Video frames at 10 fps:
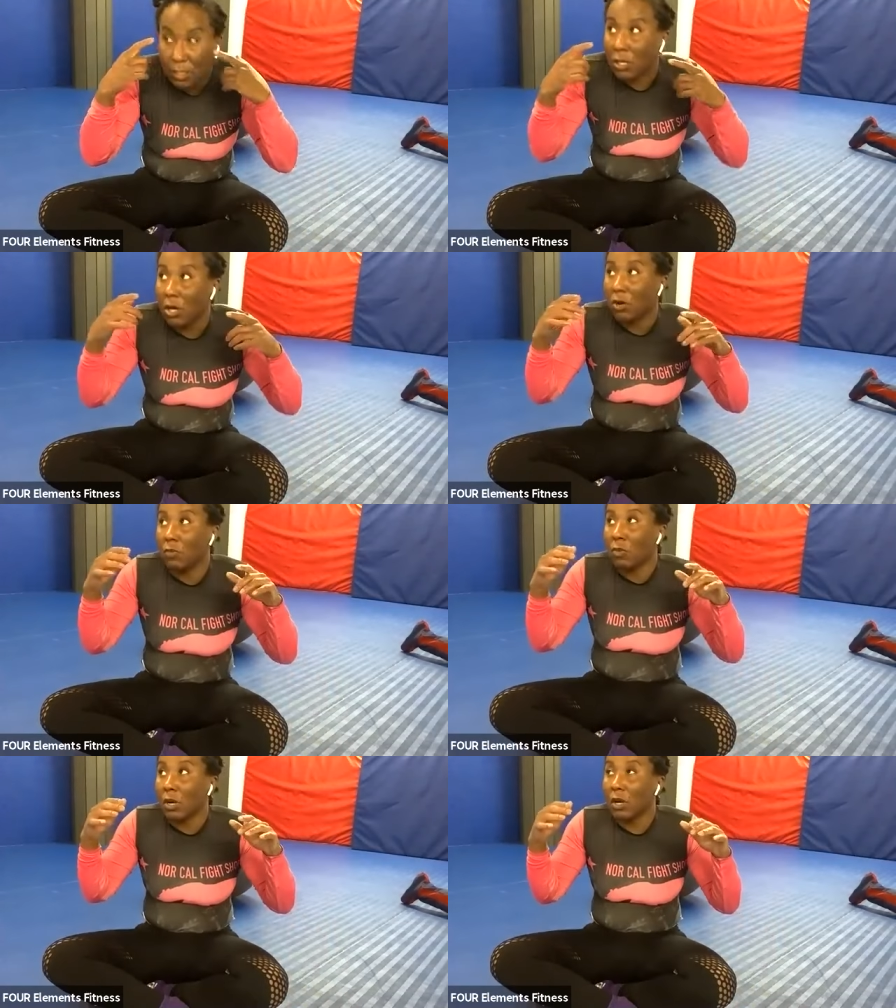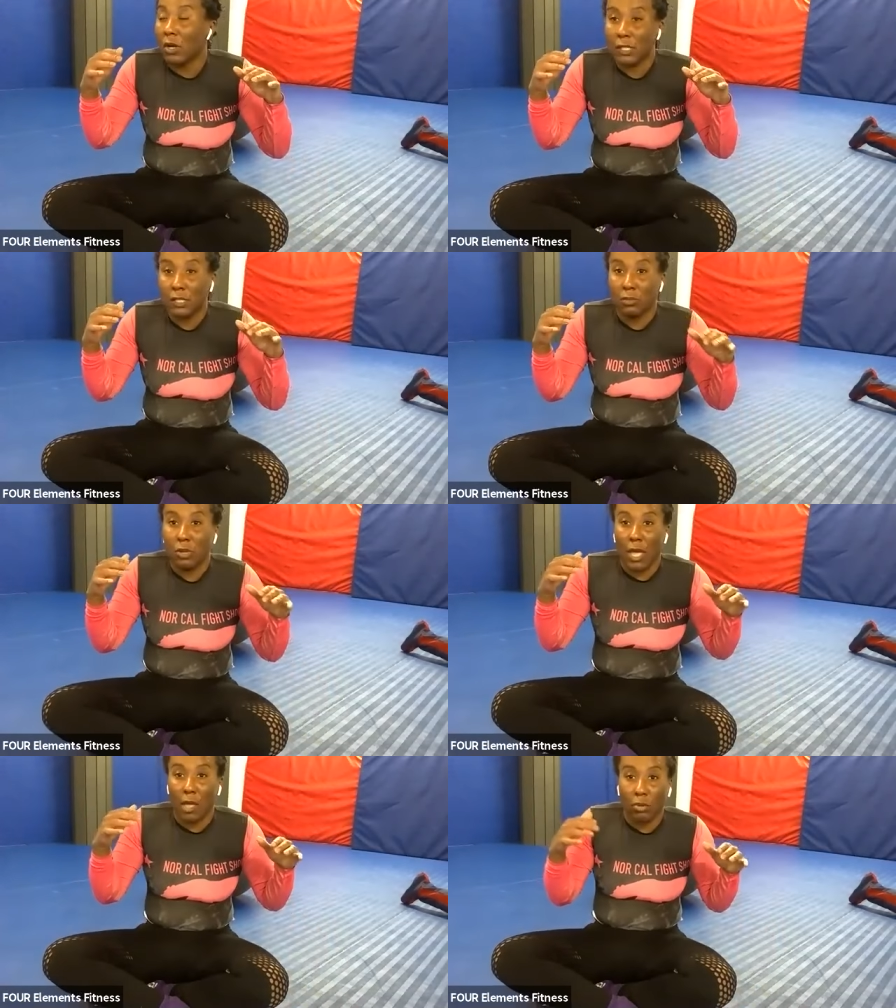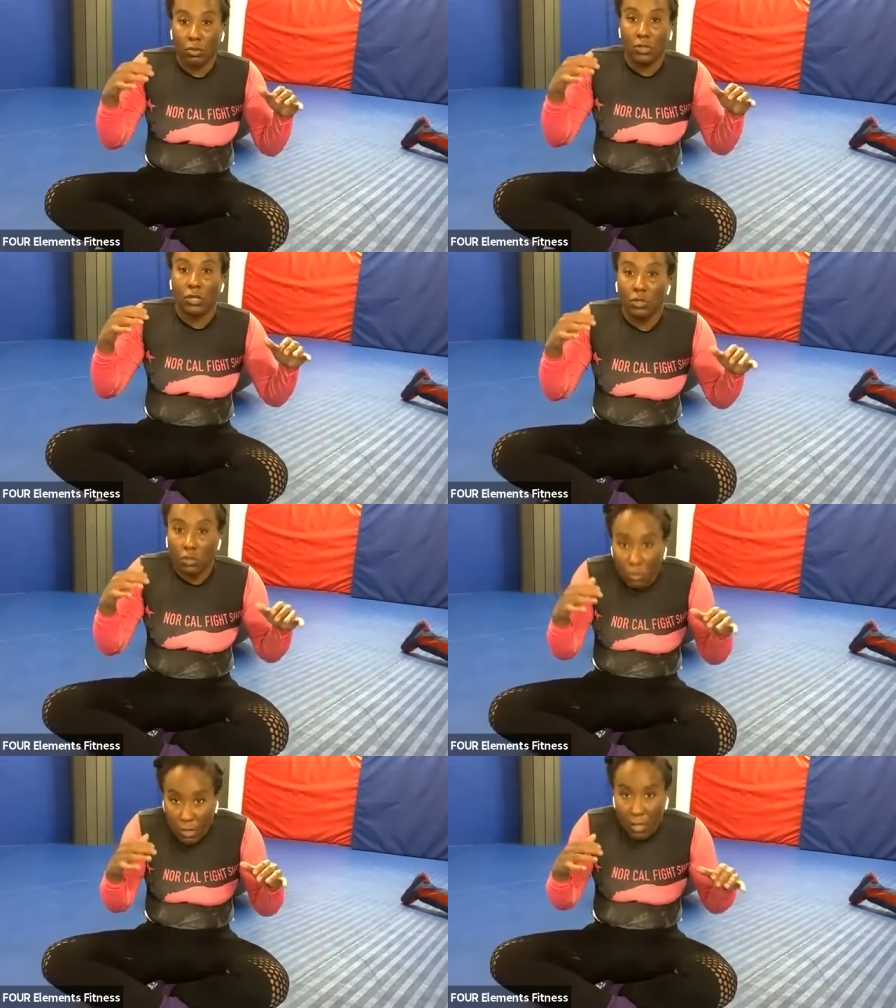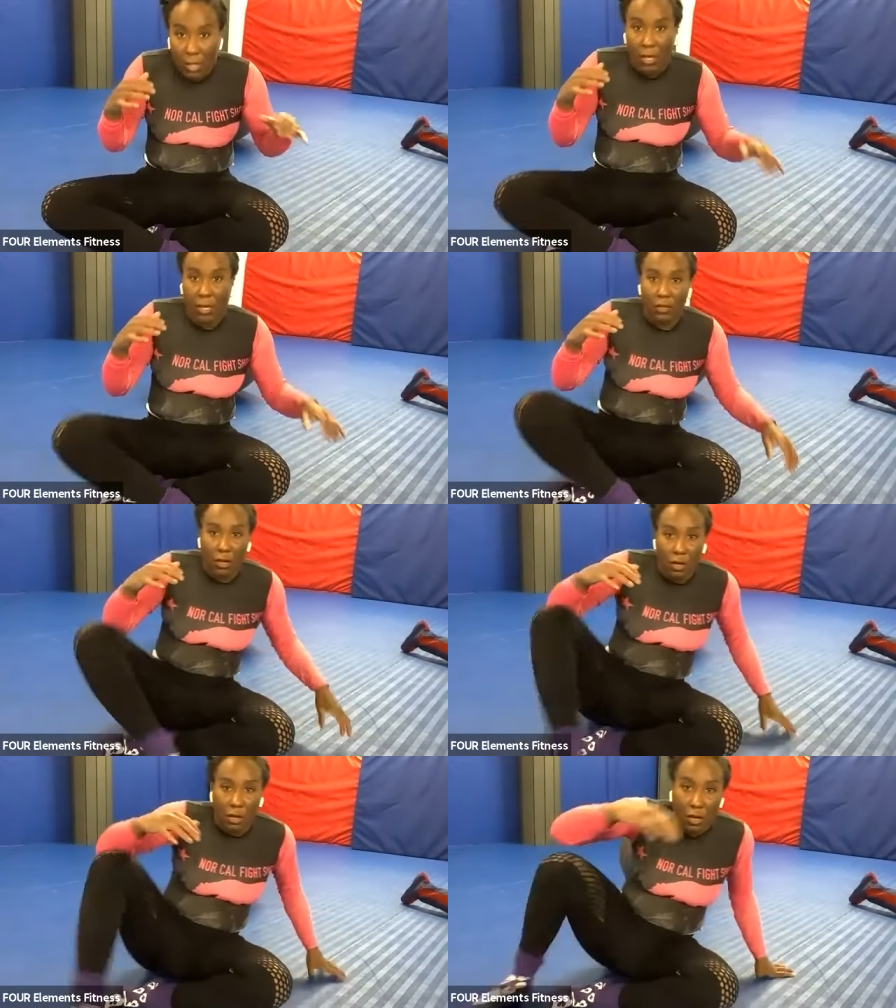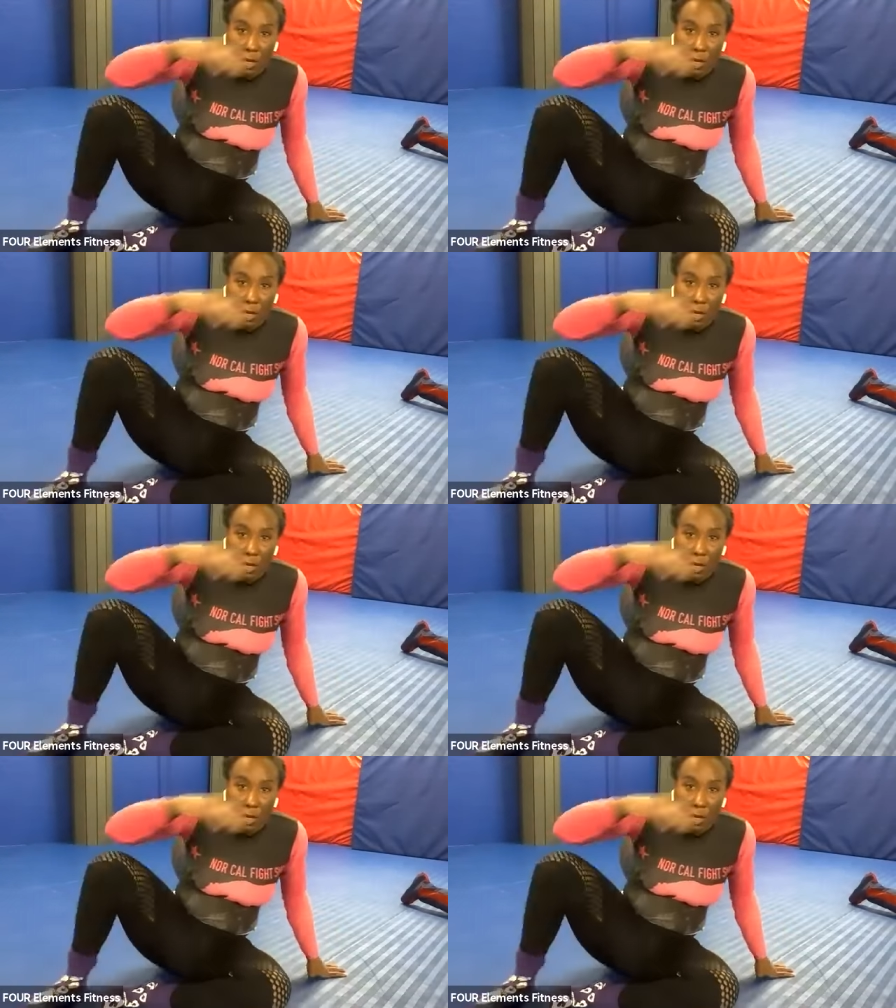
So we're going to be able to either